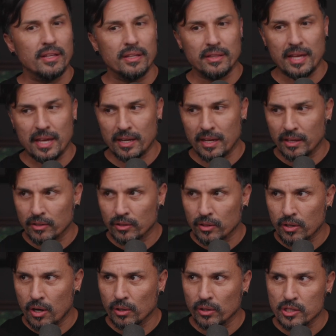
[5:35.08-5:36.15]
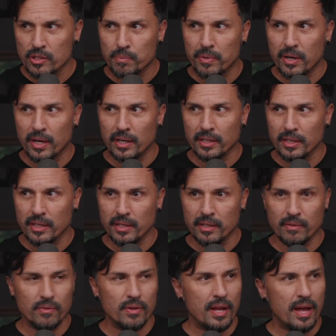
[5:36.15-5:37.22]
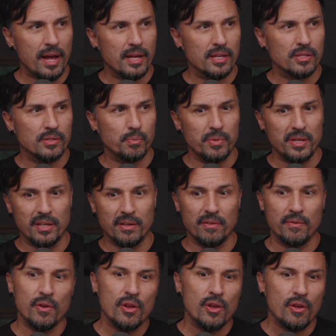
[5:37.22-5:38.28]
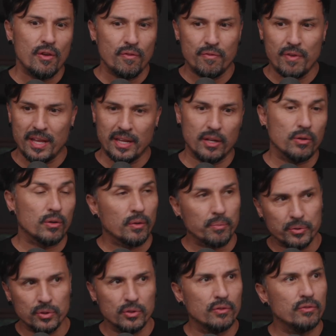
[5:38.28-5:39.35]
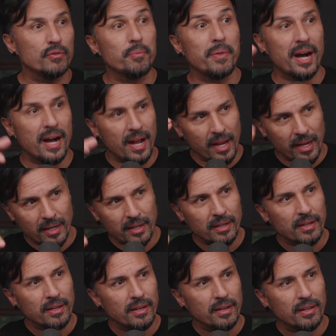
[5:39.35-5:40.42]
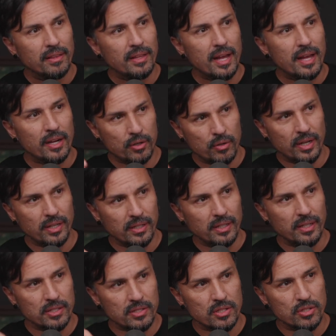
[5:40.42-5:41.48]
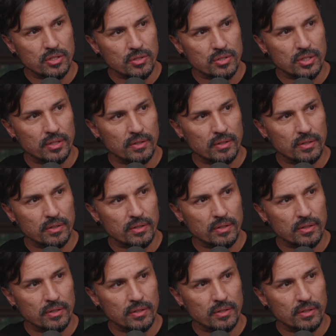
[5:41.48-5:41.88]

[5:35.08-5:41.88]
that other college body has been vetted or approved by that accrediting institution.